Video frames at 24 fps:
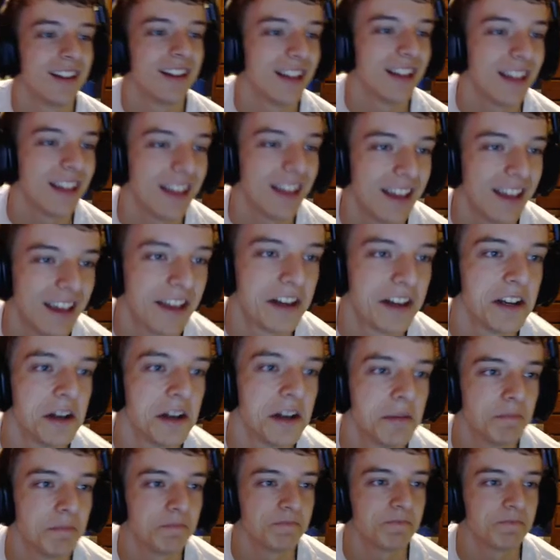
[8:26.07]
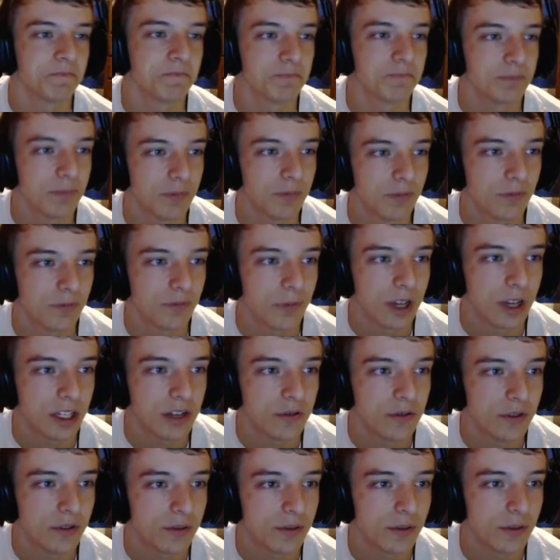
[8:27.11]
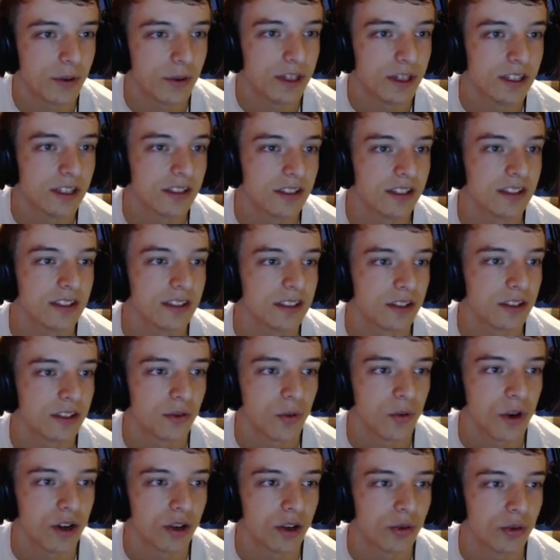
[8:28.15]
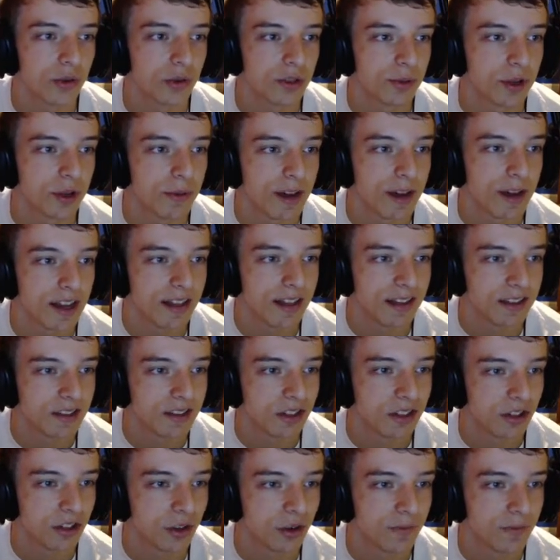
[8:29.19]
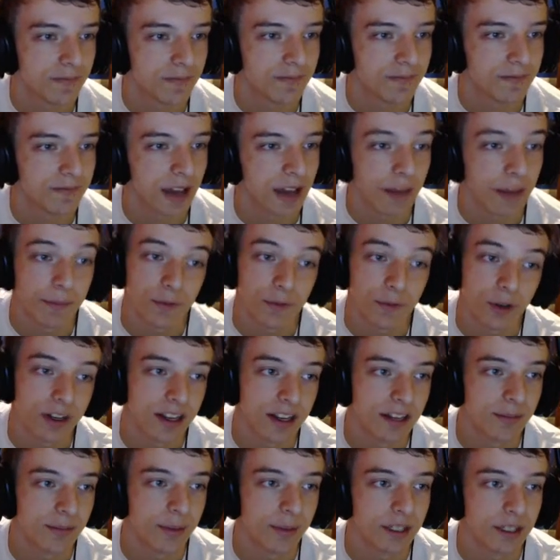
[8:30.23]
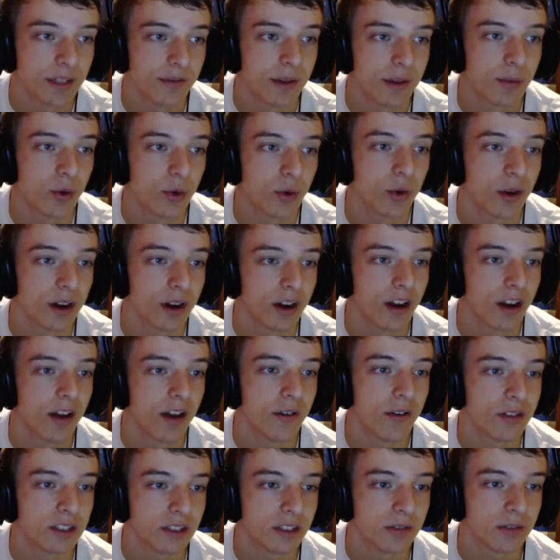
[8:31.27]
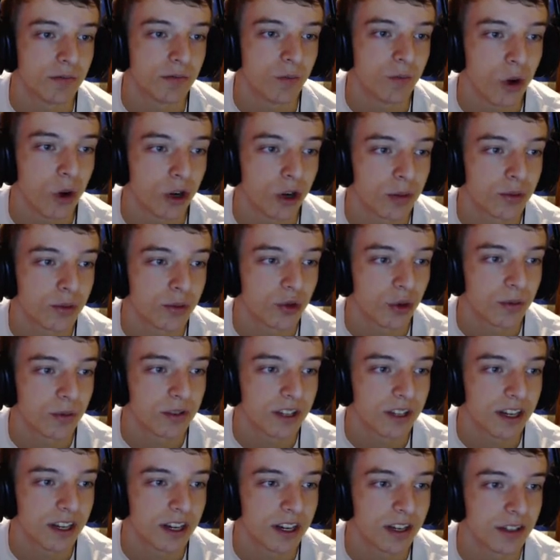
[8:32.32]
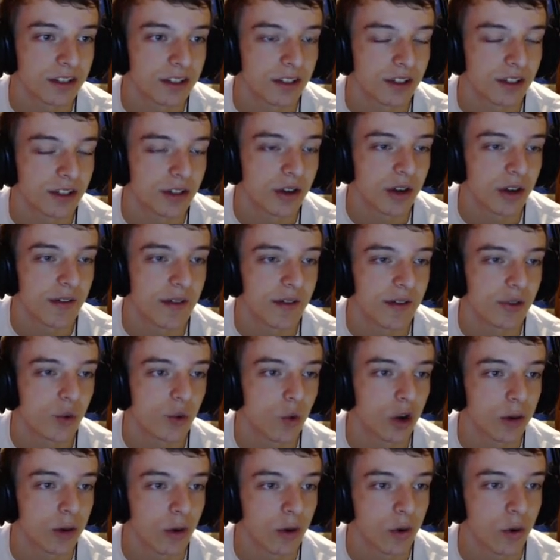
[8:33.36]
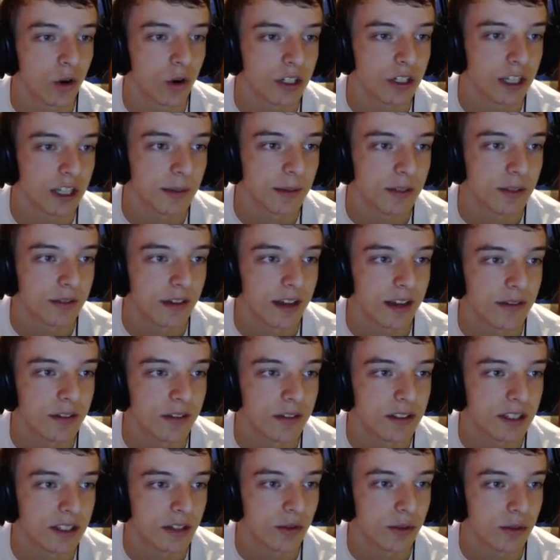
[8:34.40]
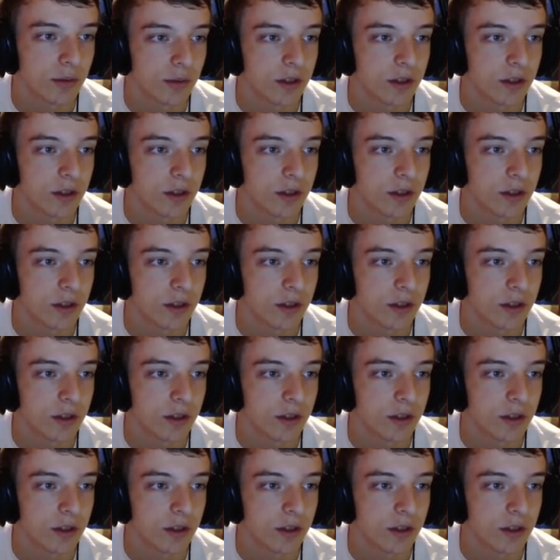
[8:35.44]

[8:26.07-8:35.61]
And my weaknesses to water was pretty bad, so I went ahead and picked up Vaporeon. Obviously, water absorbs there, so don't even have to worry about water types if I have this thing with me.